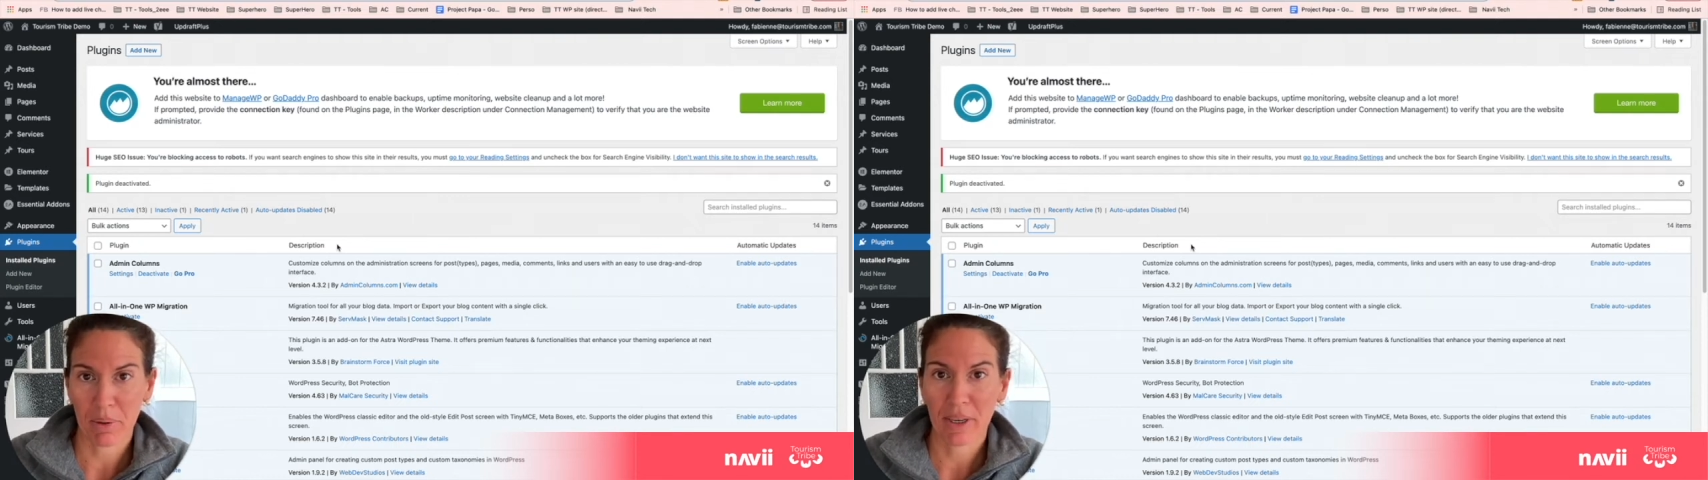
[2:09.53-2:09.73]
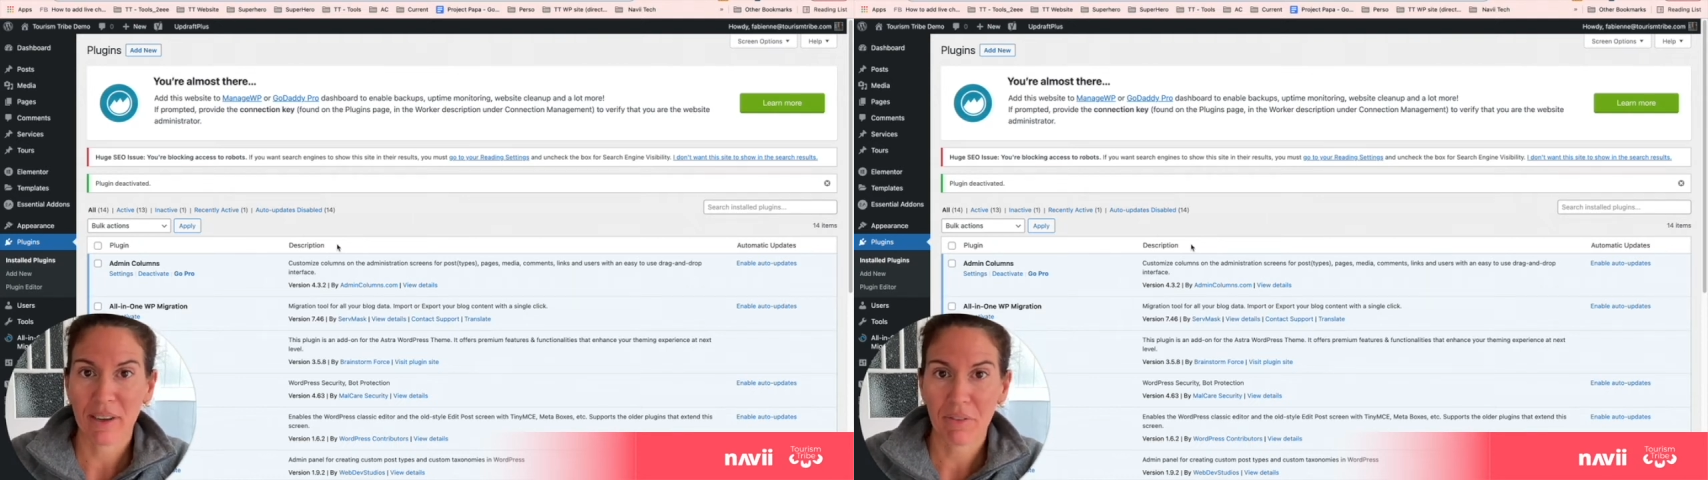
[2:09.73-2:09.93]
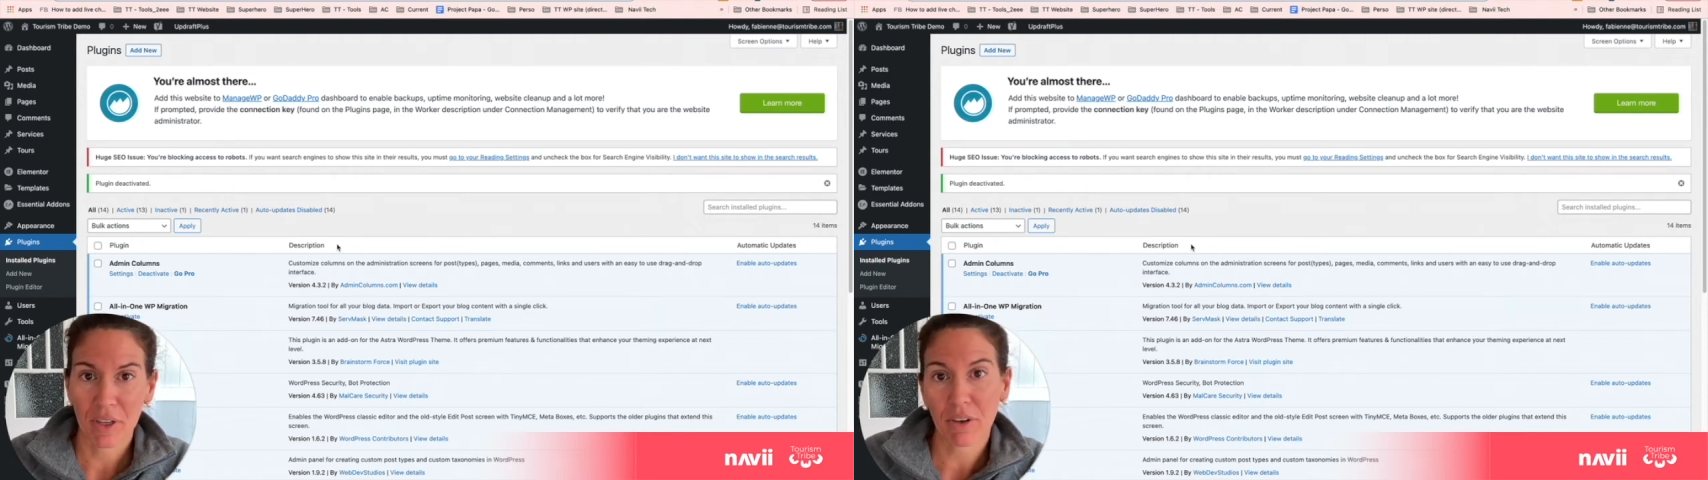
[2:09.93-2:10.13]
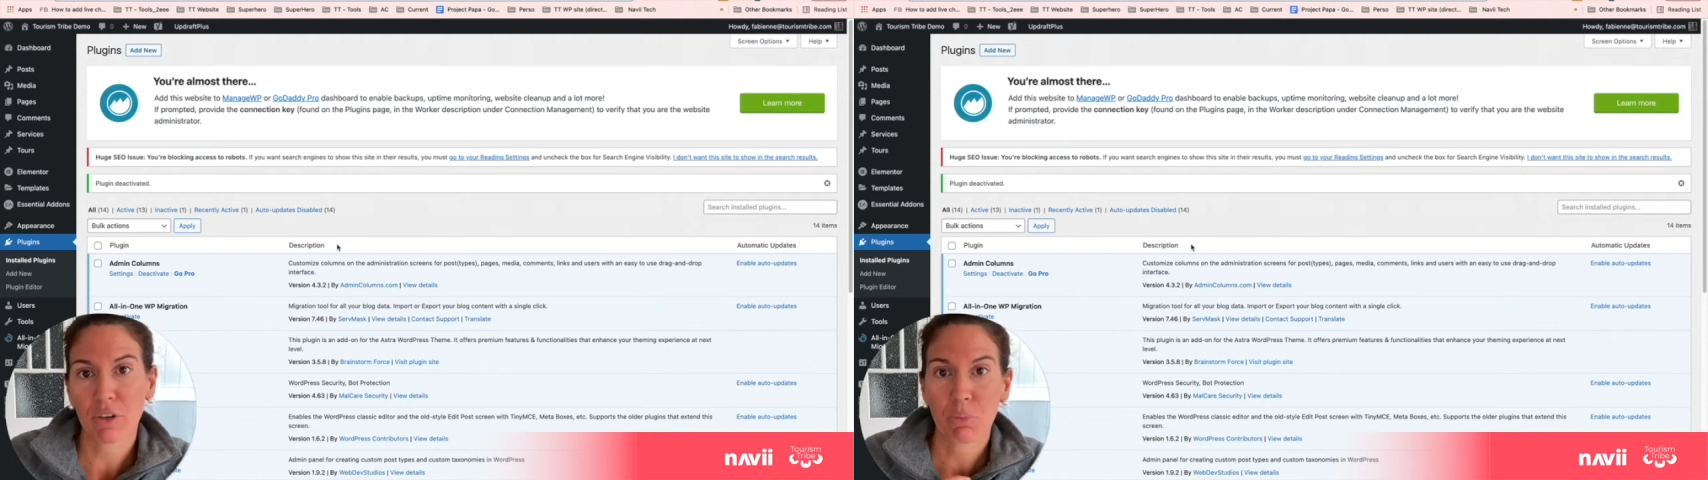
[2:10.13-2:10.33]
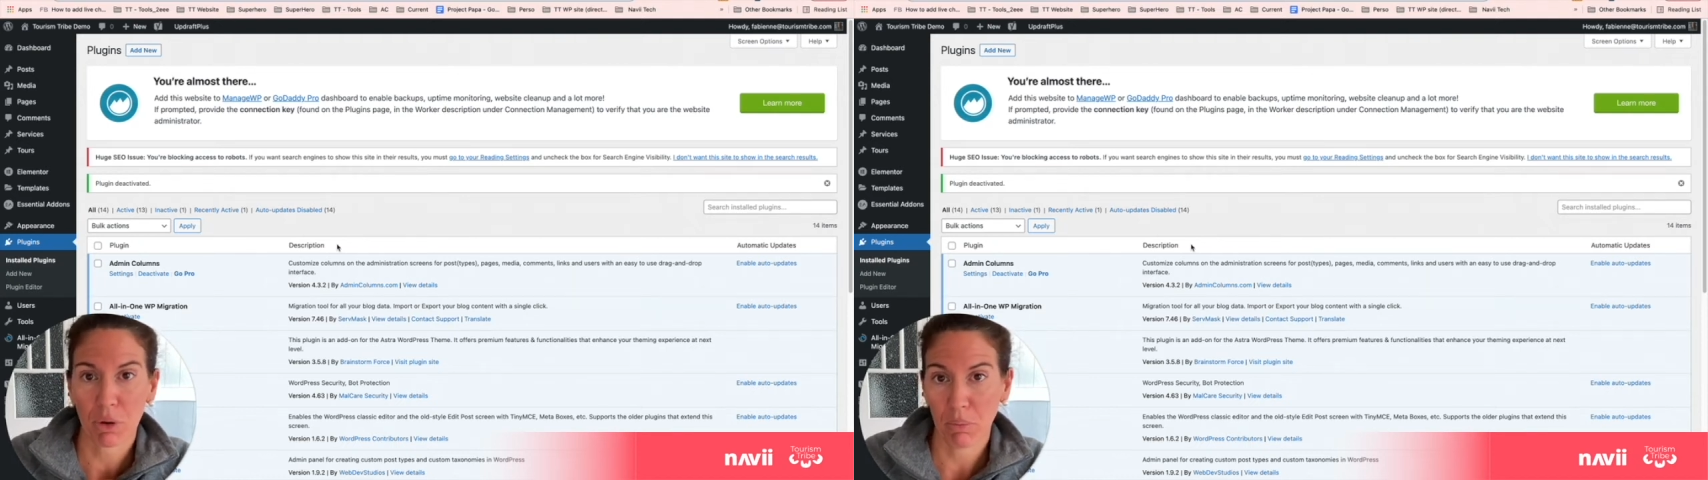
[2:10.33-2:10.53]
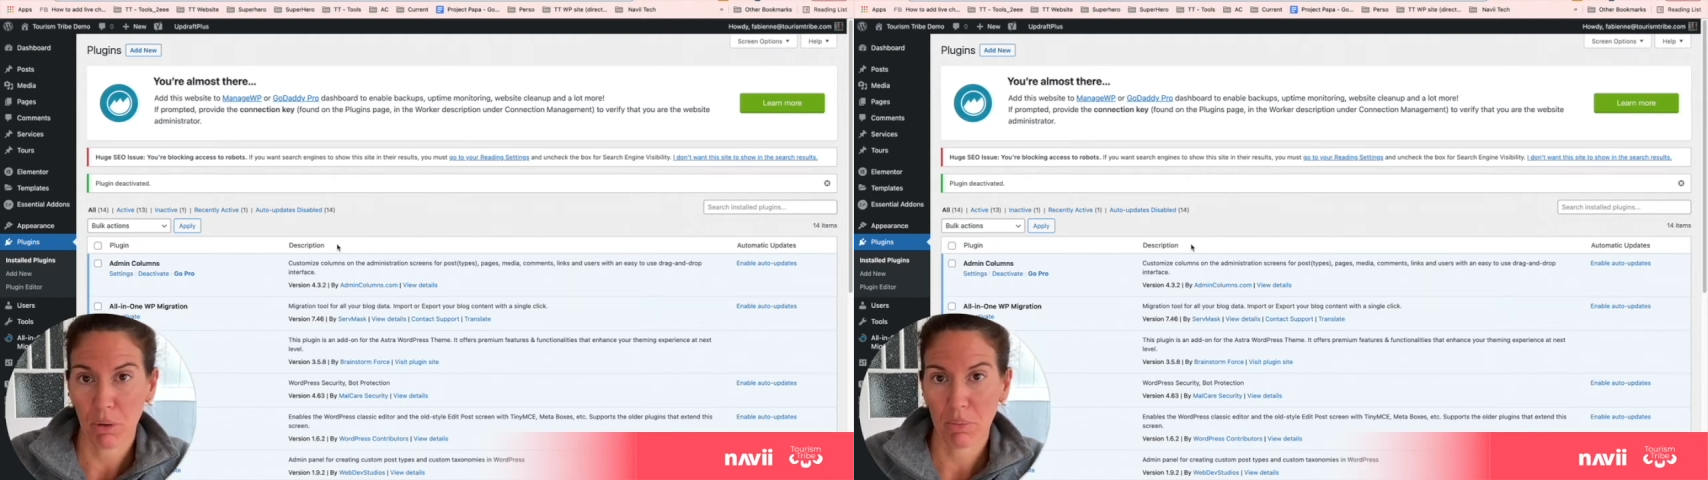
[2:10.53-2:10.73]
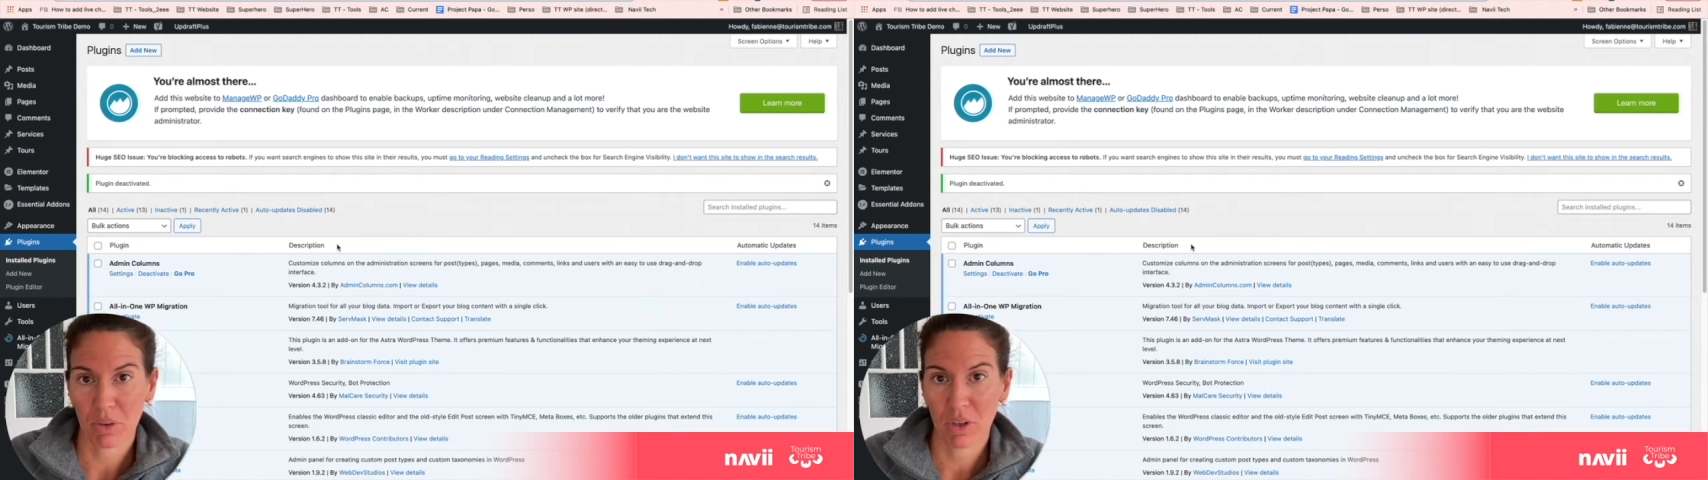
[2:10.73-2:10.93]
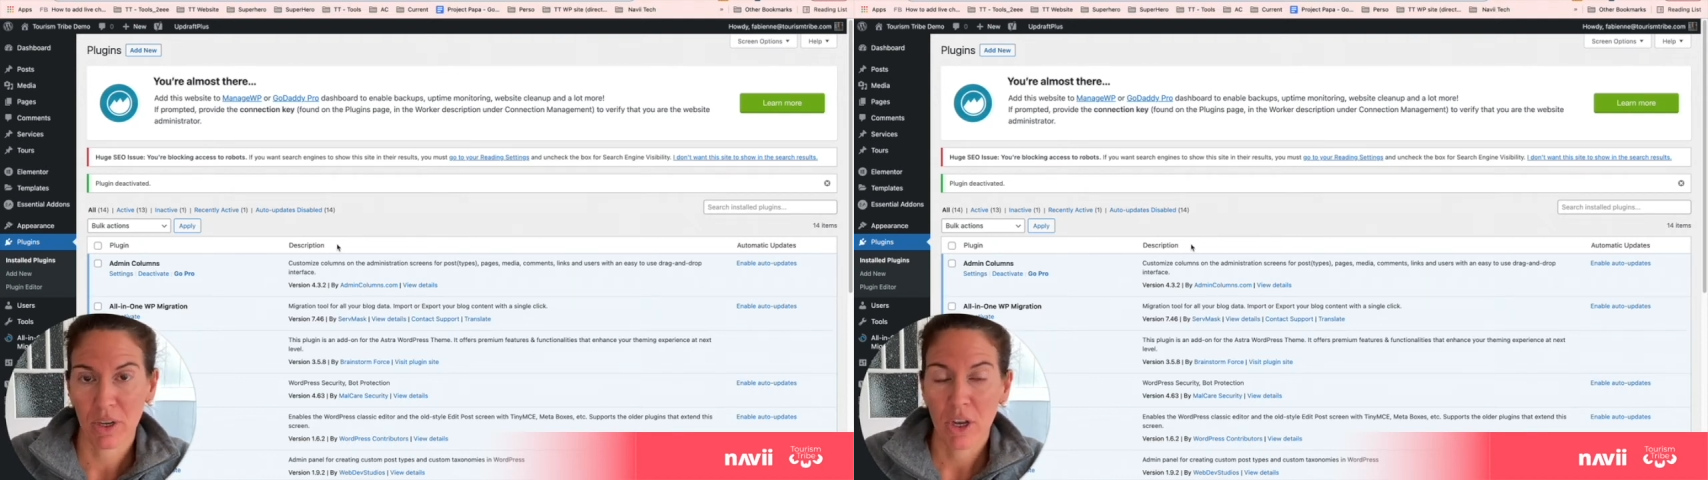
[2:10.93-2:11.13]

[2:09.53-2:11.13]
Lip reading: if there is problems.